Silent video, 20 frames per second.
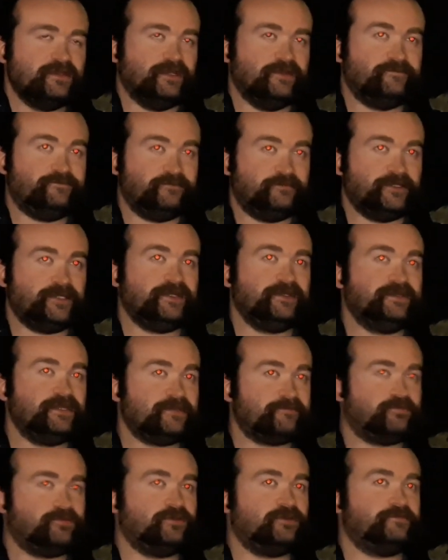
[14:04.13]
And for me,
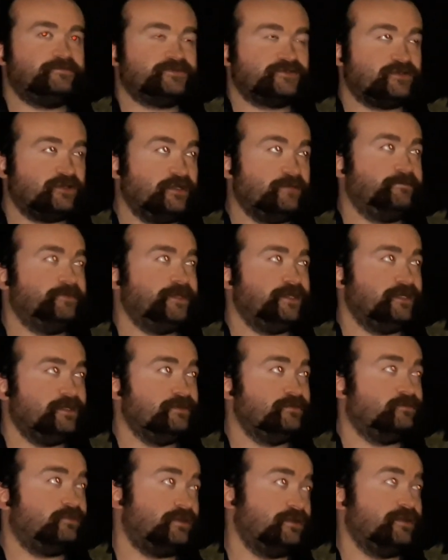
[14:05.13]
Nick Pope's got to
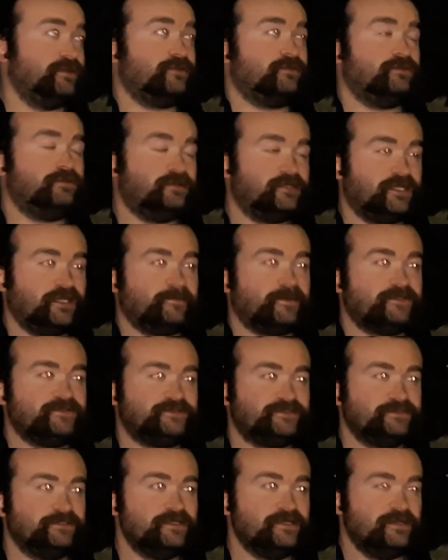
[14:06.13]
be one of the
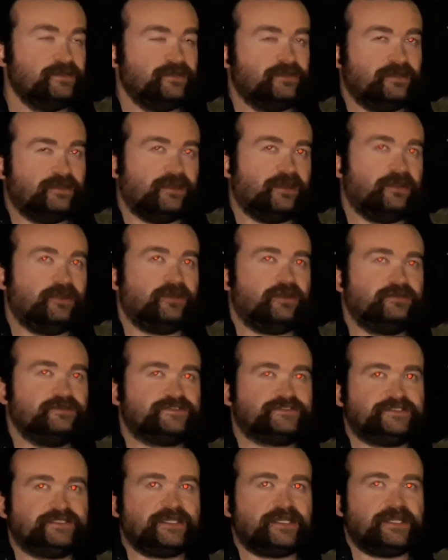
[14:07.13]
goalkeepers,
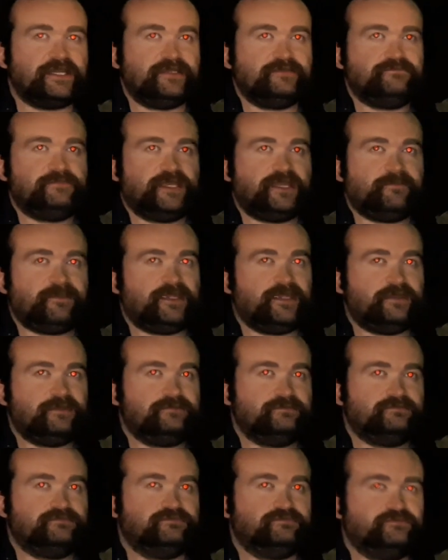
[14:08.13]
alongside maybe
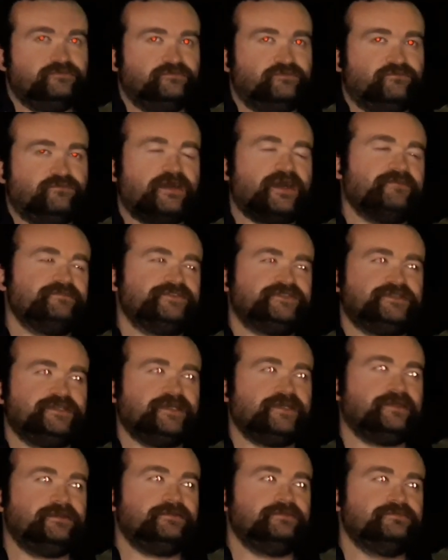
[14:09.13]

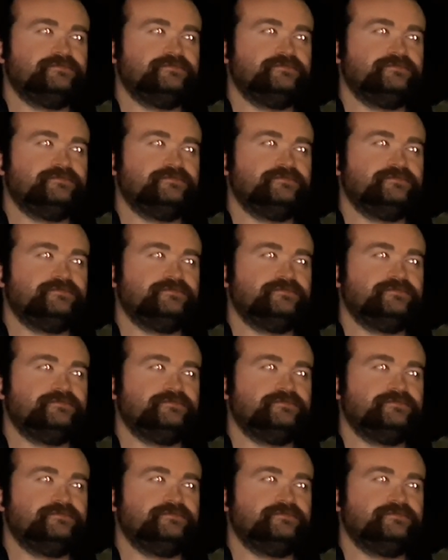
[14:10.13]
Ramsdale.